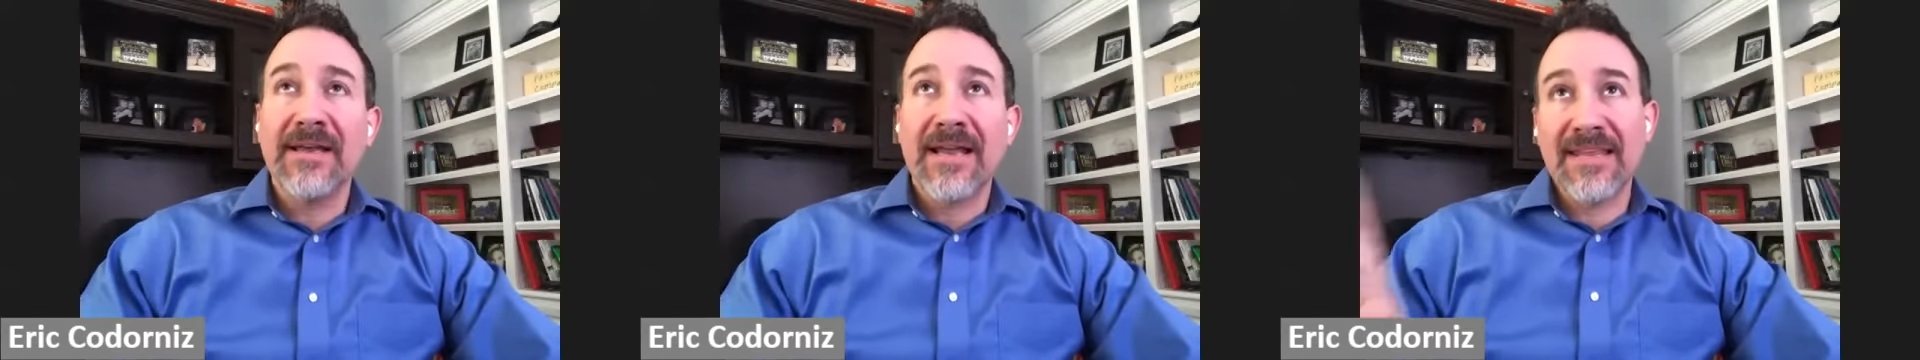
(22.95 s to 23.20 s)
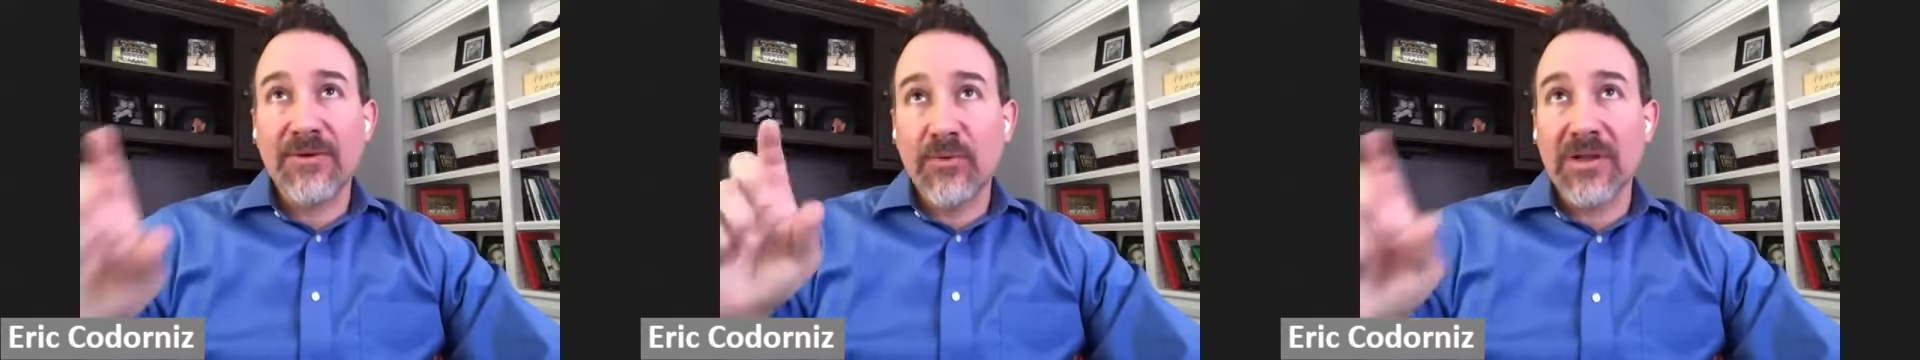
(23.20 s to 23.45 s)
I
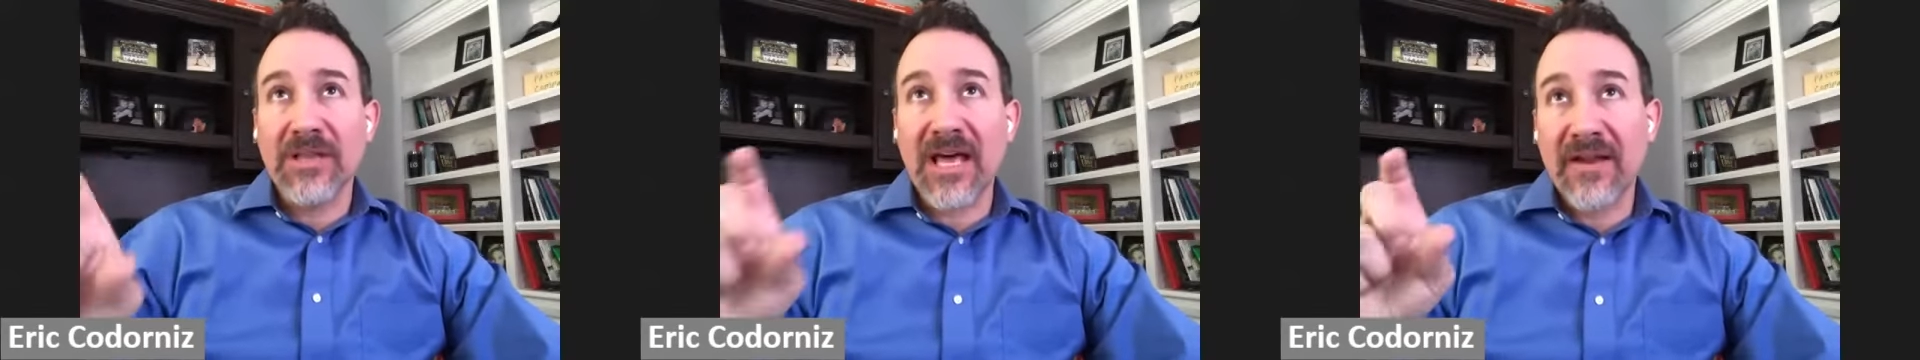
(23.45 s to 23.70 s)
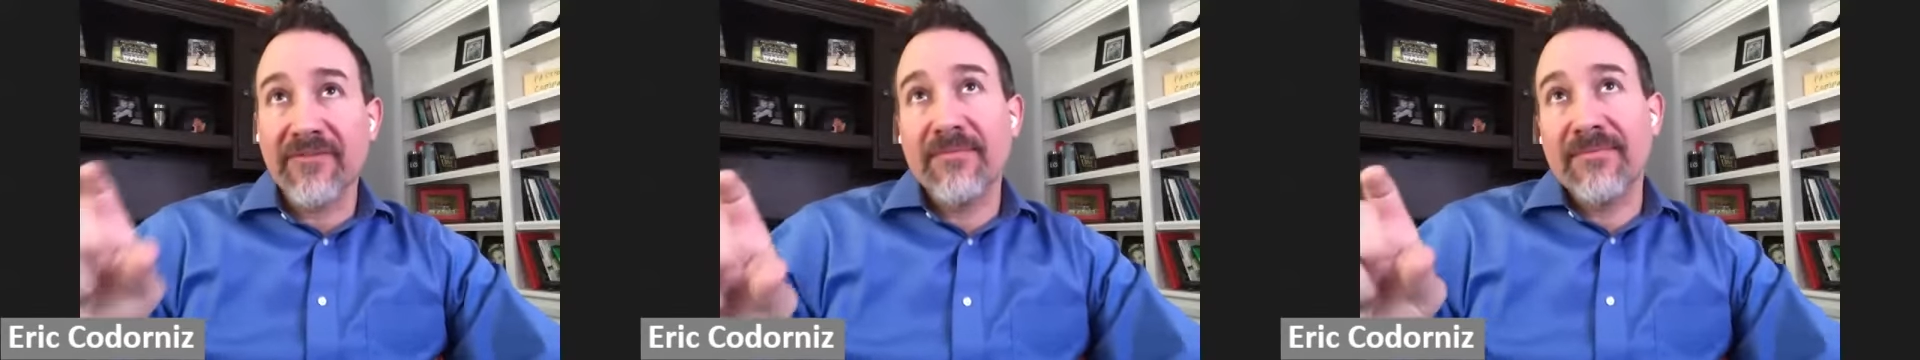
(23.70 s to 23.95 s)
think what a
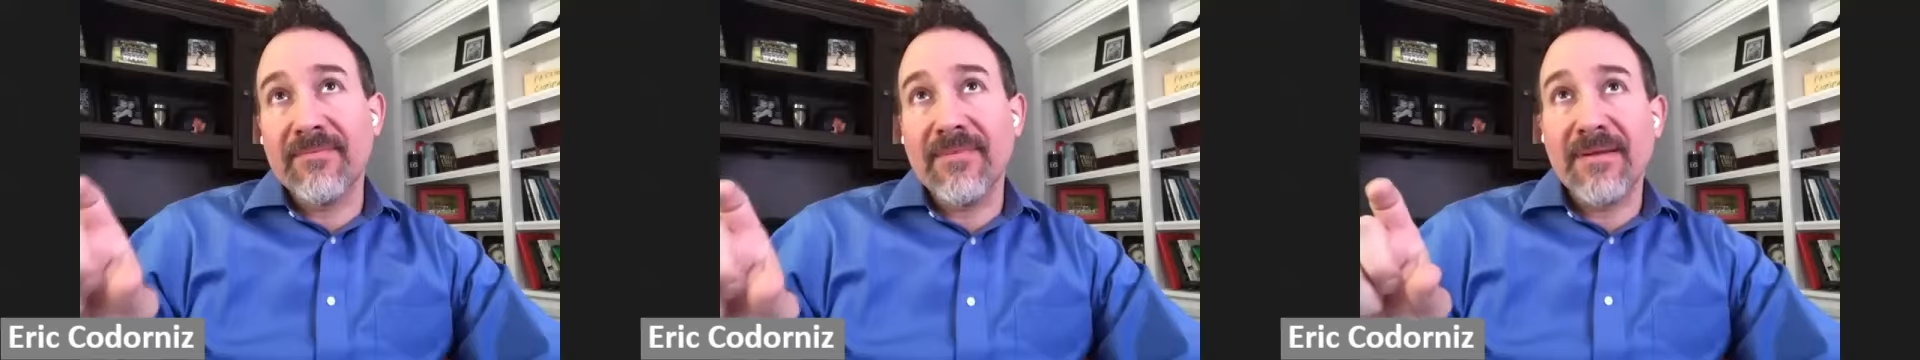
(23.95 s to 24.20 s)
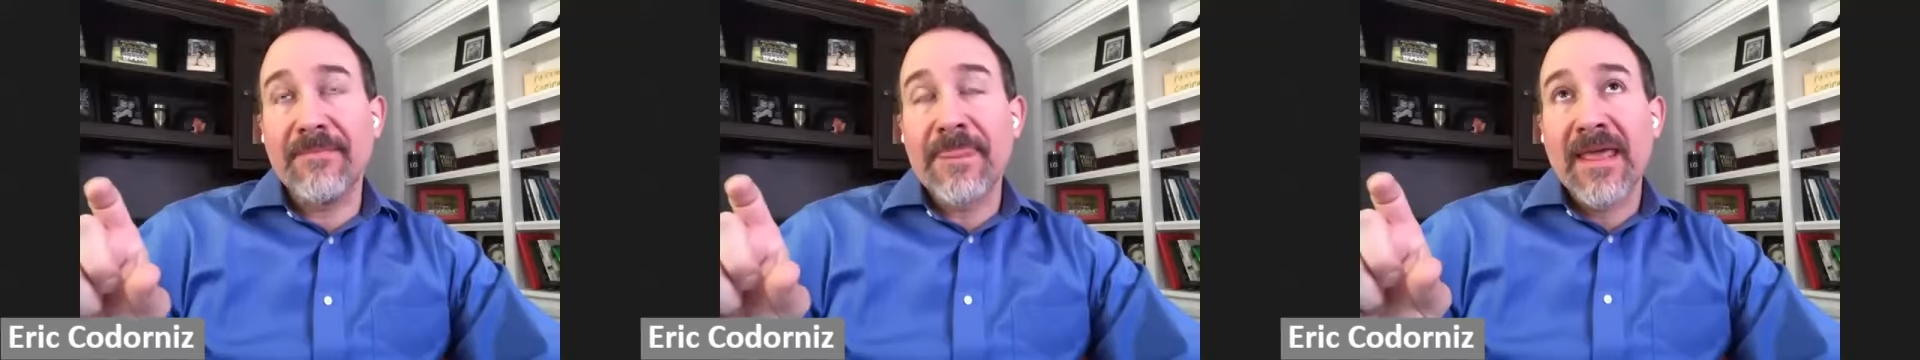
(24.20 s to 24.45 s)
lot of them,
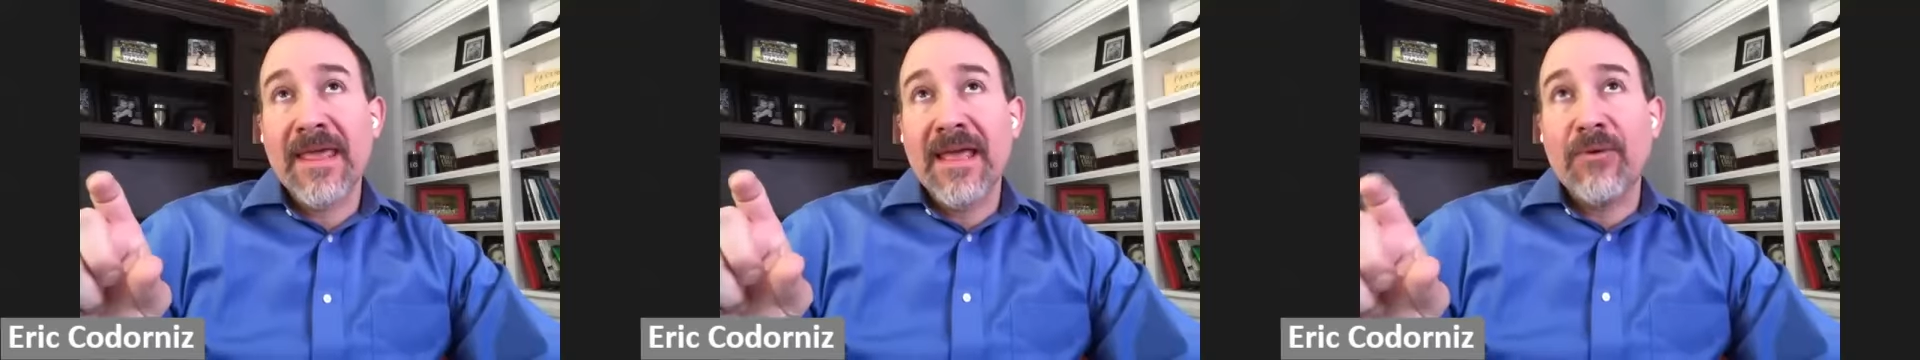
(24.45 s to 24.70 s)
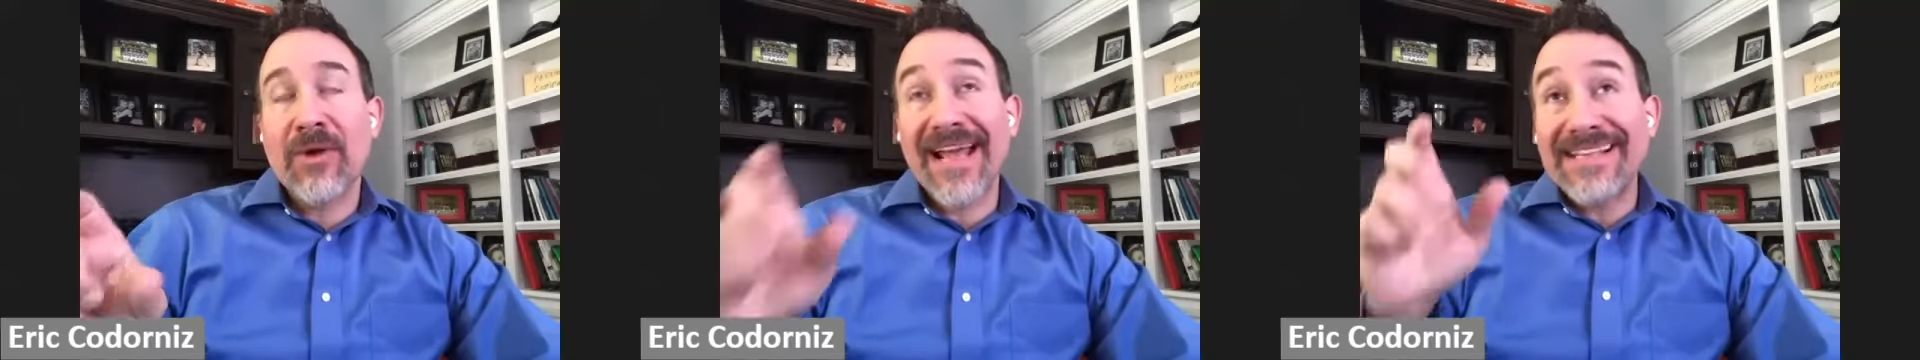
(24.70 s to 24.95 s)

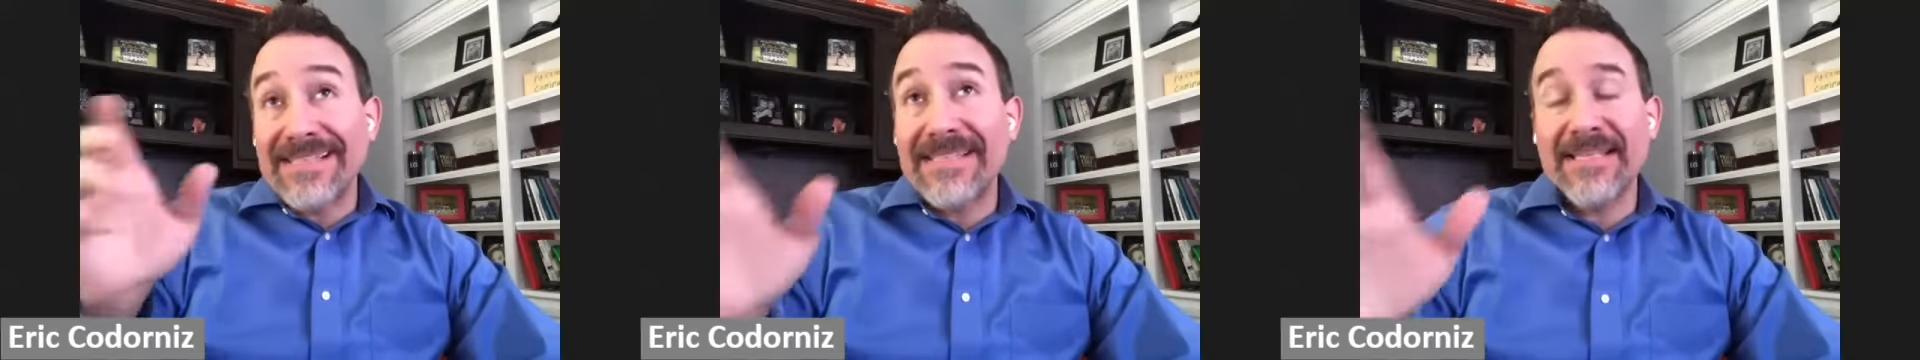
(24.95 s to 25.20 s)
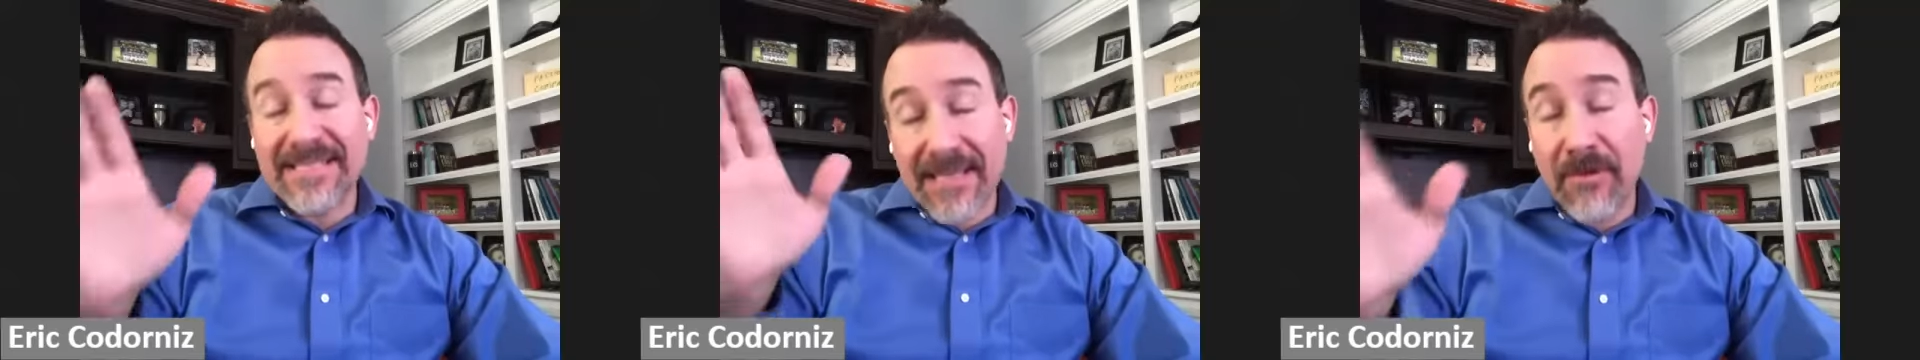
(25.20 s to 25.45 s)
what I
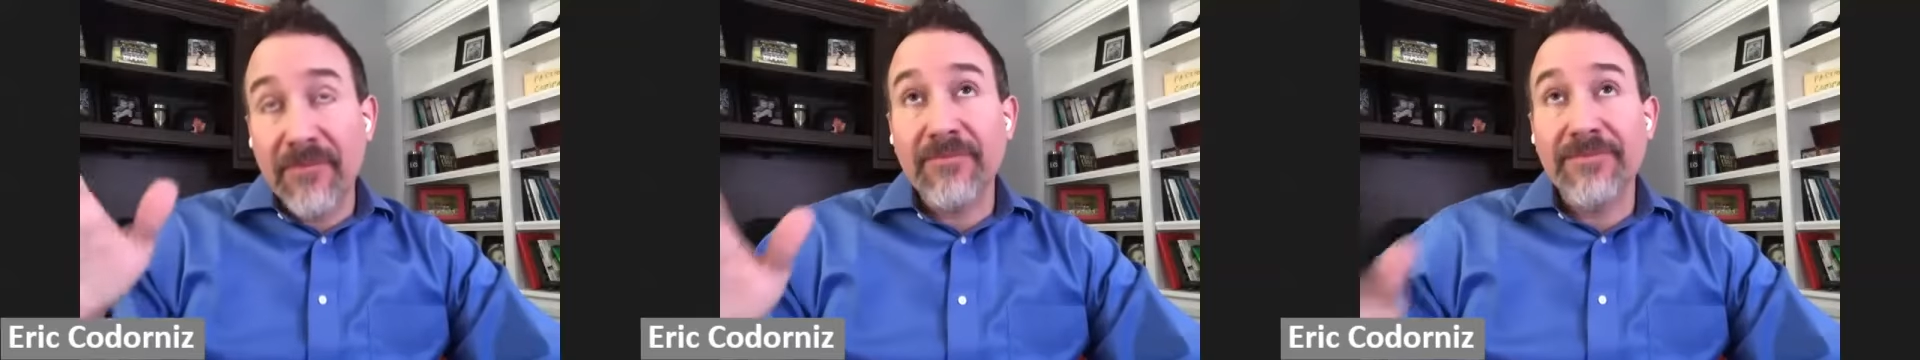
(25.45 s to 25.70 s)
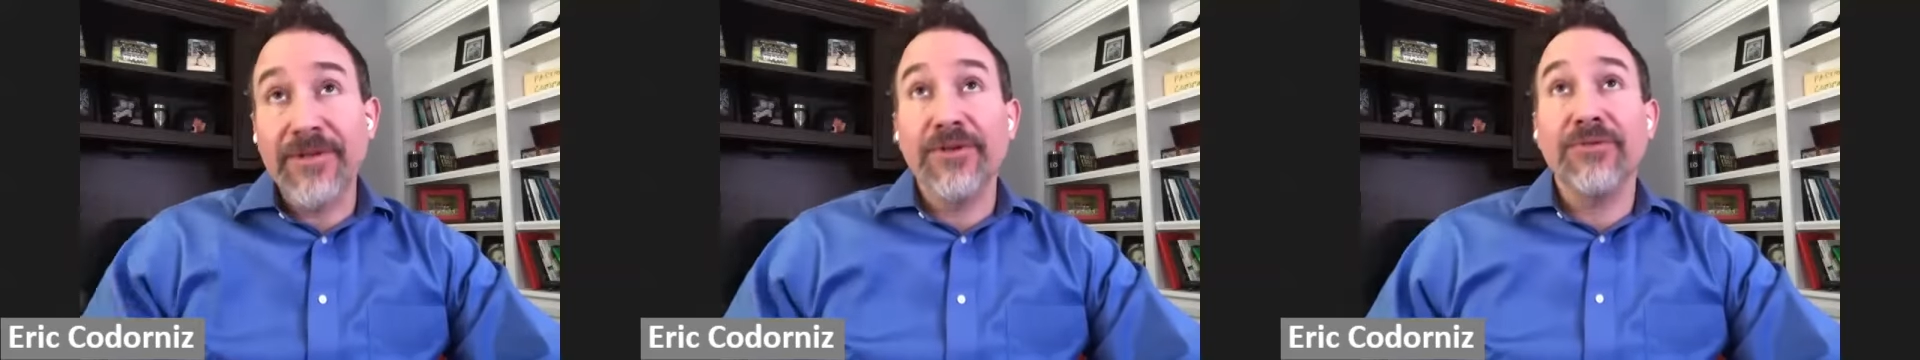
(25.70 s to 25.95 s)
see some of
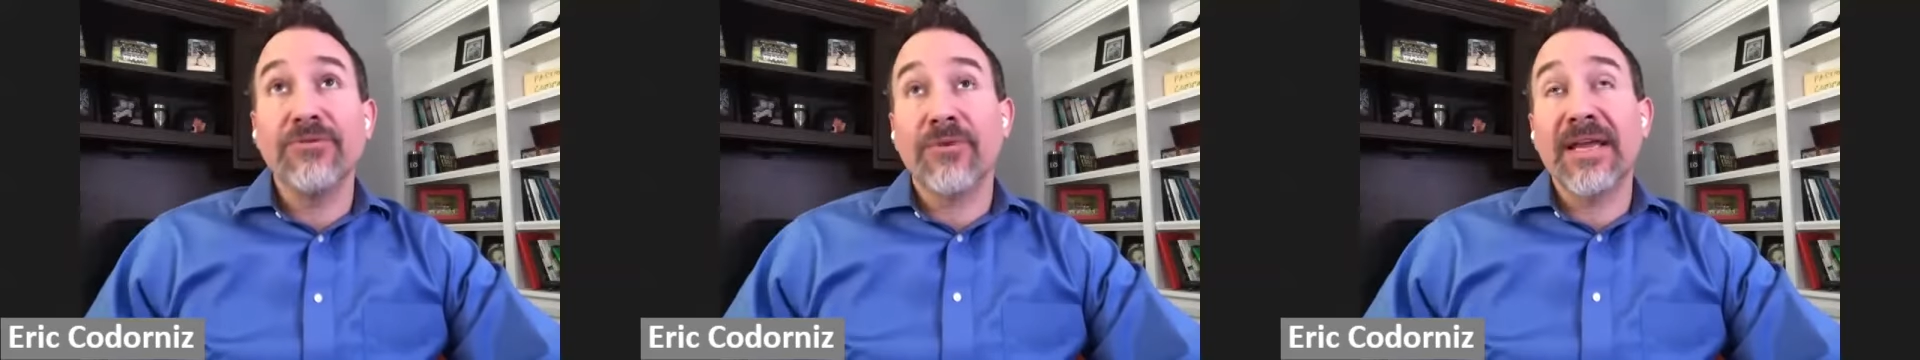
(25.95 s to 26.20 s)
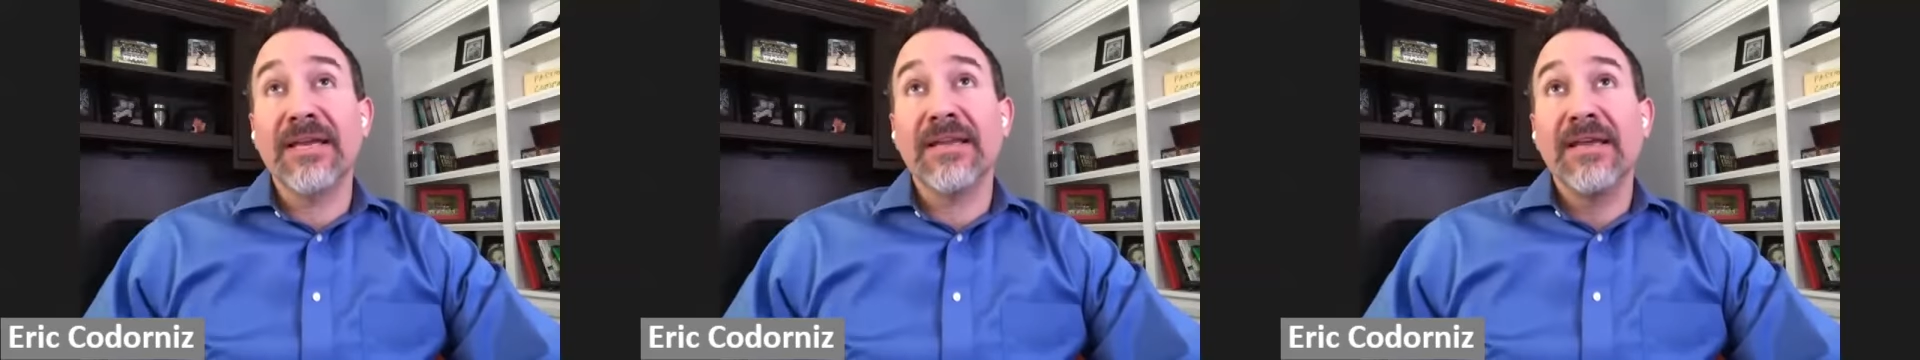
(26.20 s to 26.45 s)
them do,
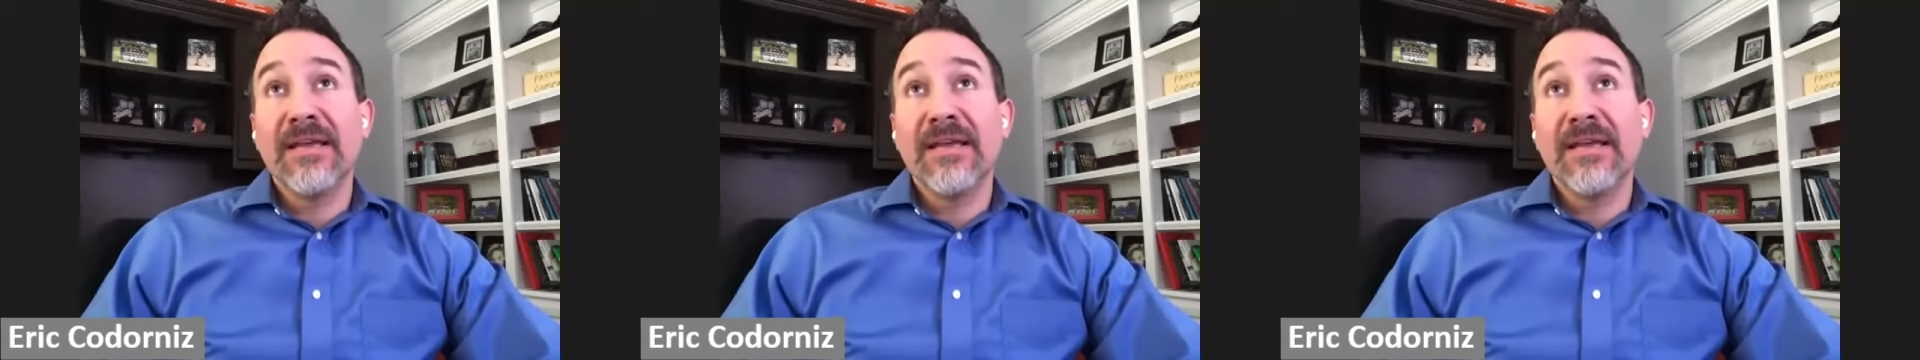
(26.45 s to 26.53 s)
right,